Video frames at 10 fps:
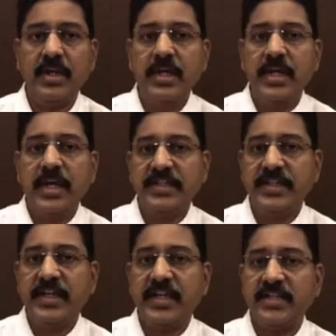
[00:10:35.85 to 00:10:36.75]
And the
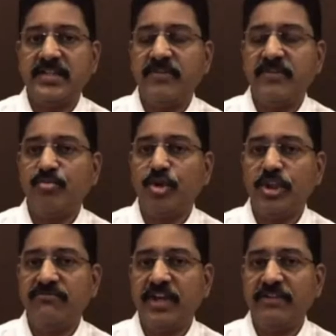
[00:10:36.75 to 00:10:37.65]
thickness, if it is more than
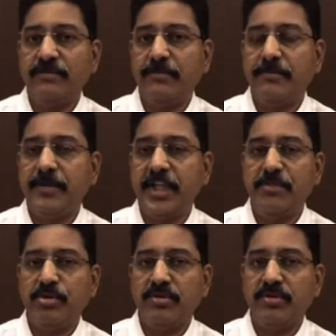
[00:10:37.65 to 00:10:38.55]
5 mm deep,
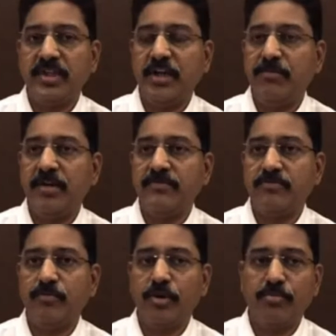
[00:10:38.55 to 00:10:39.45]
then it becomes more
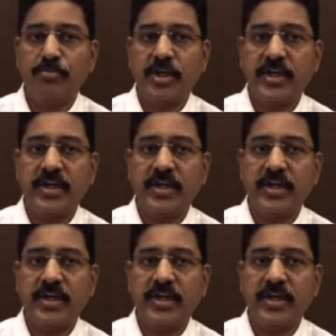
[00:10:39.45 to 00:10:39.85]
important.